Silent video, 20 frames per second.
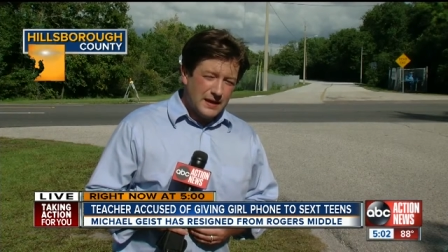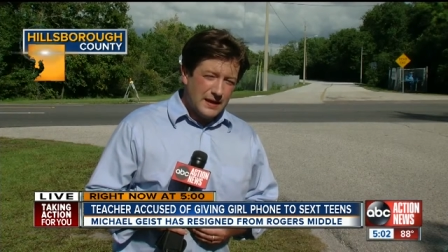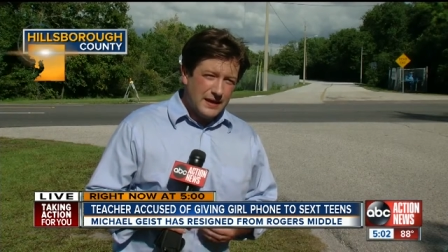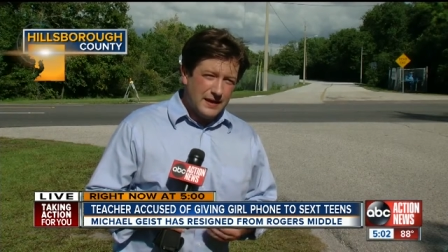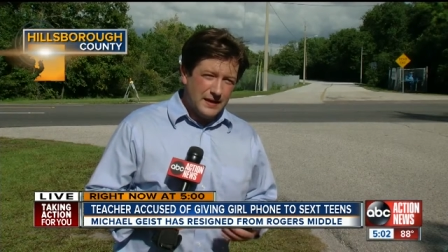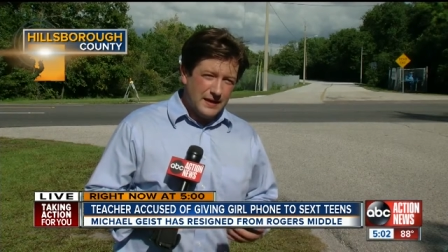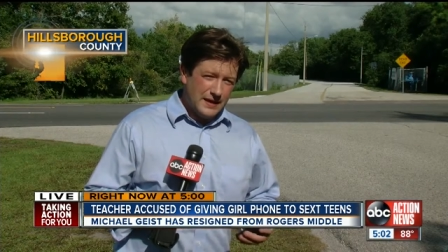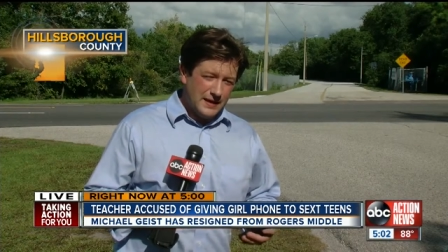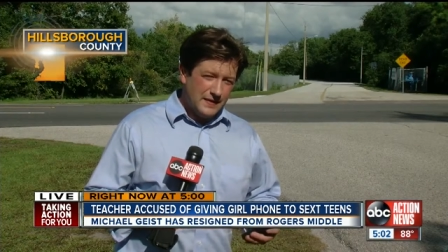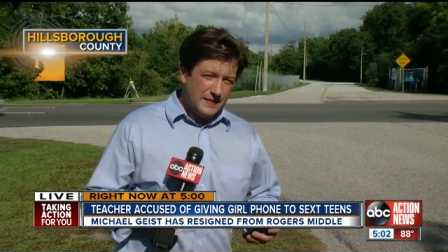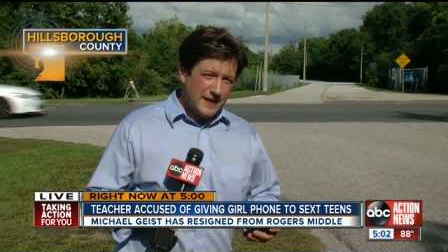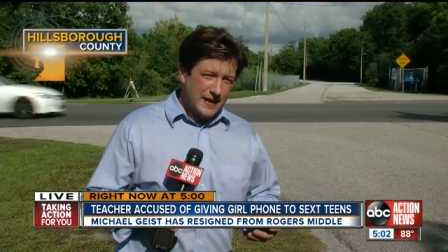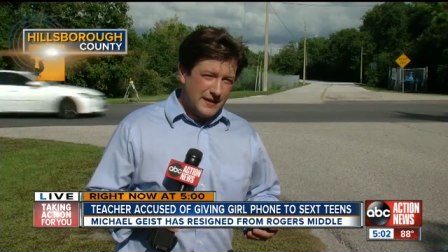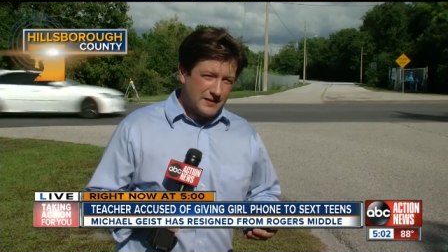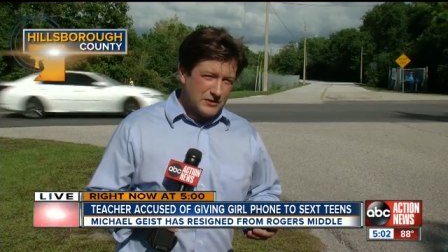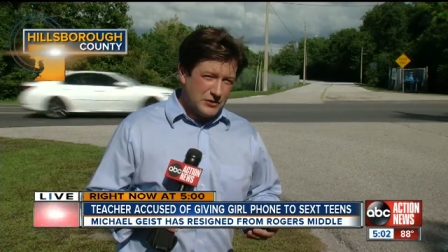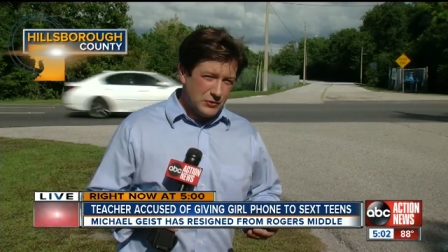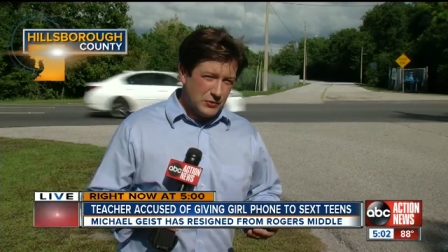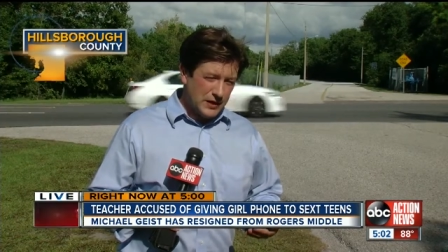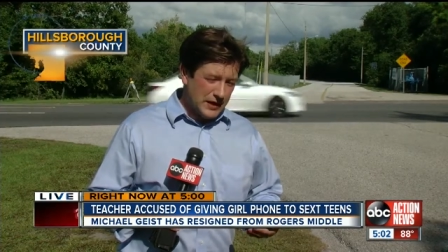And in
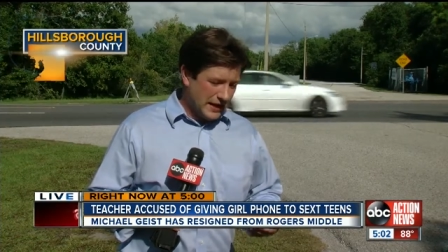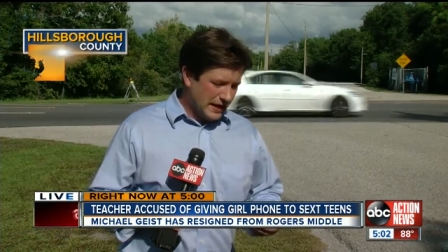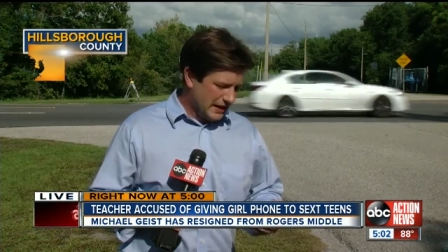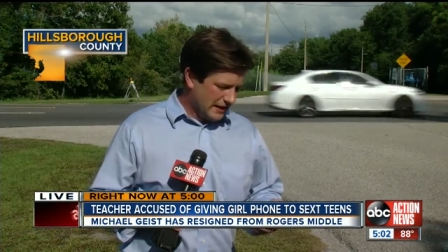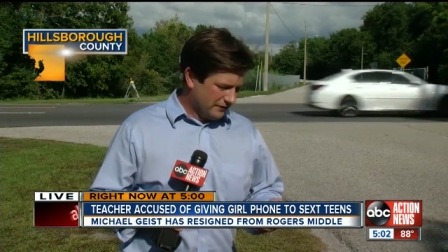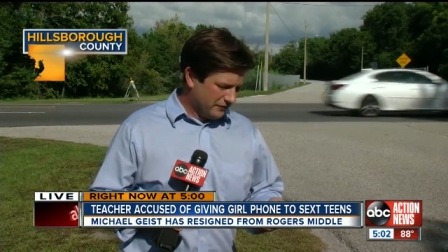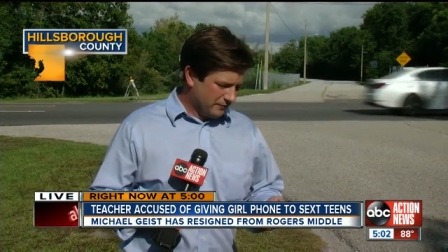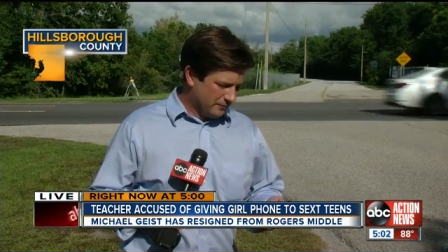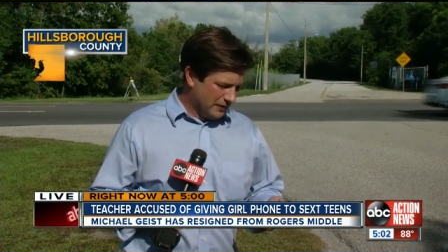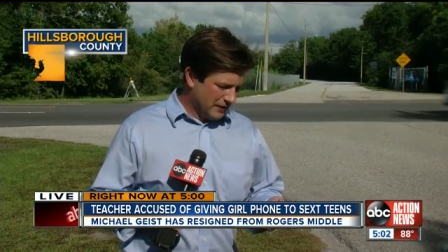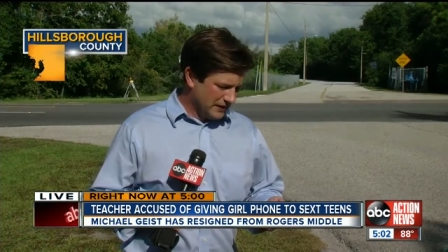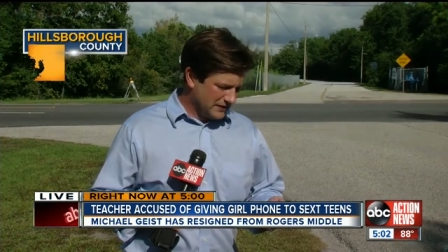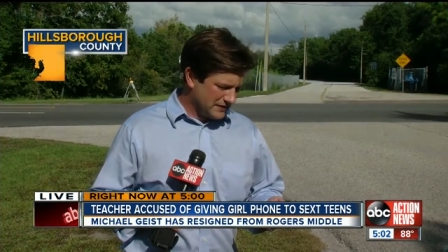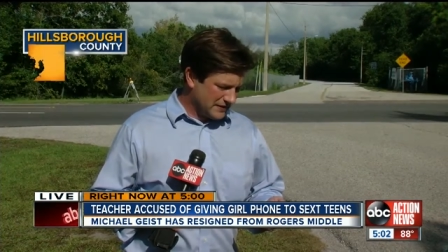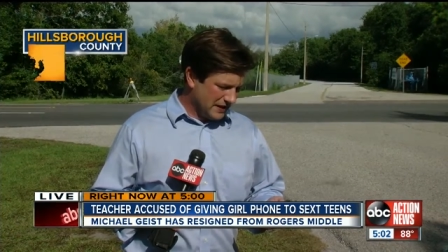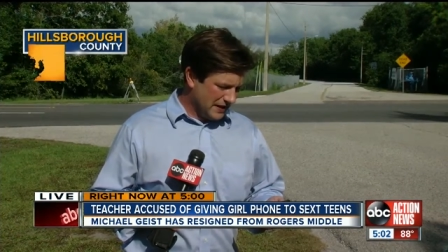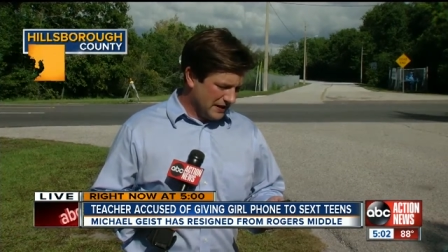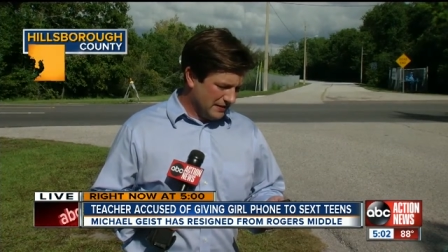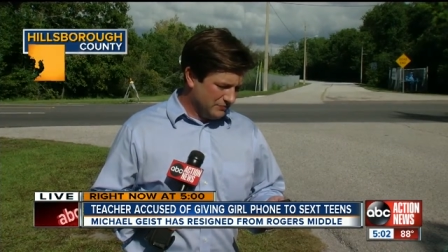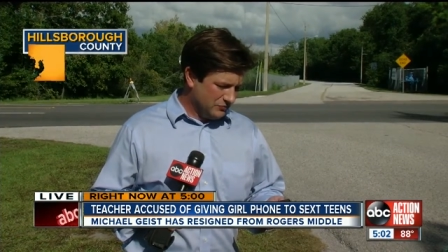that two and a half
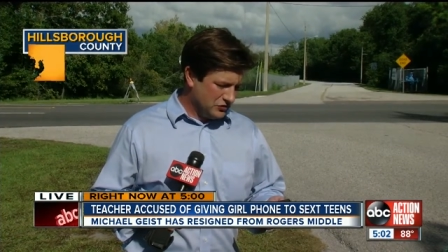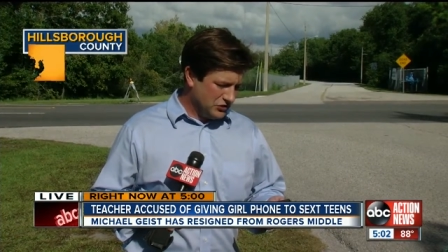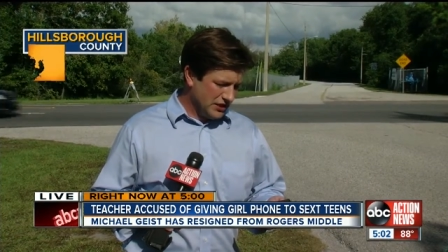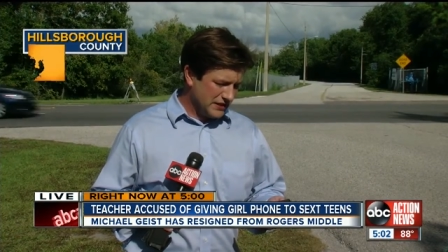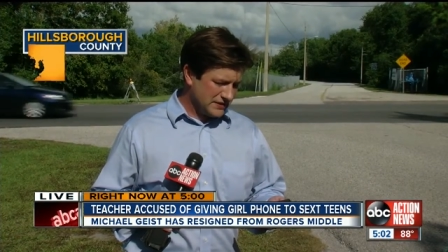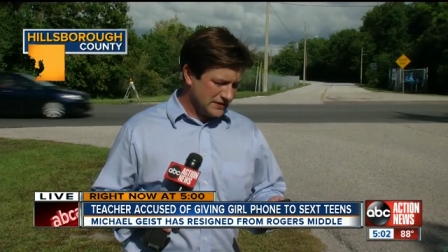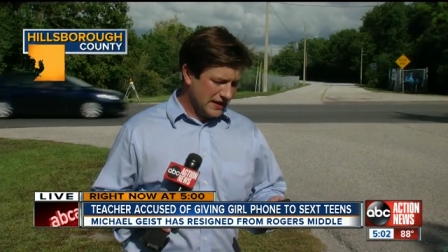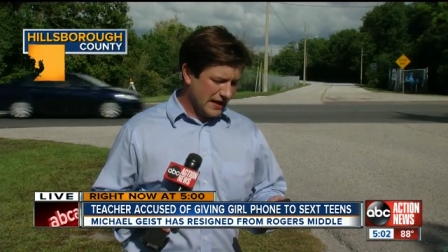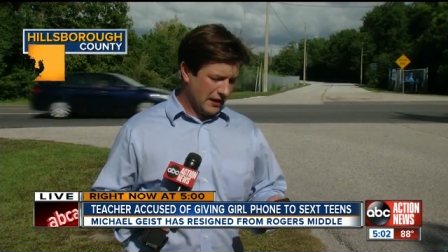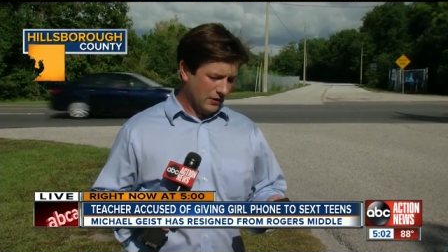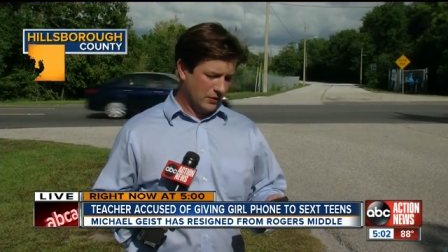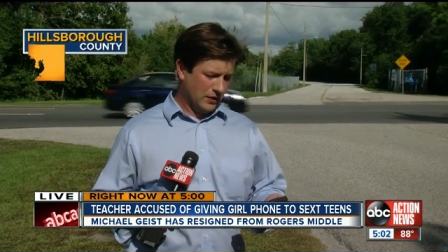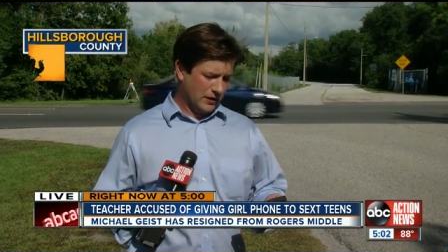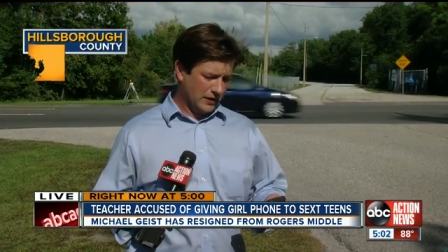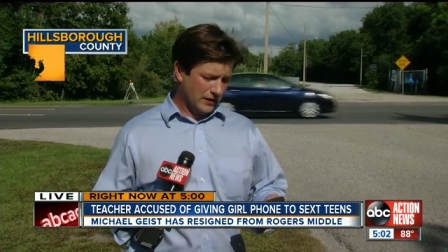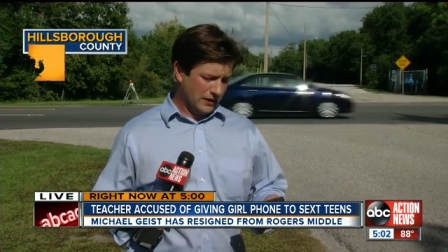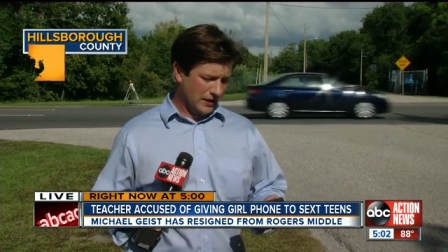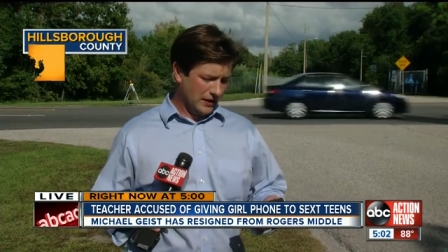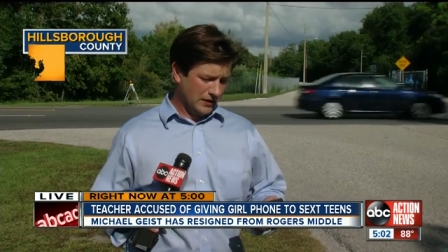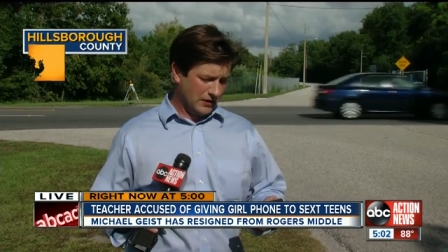months, I am just now uh,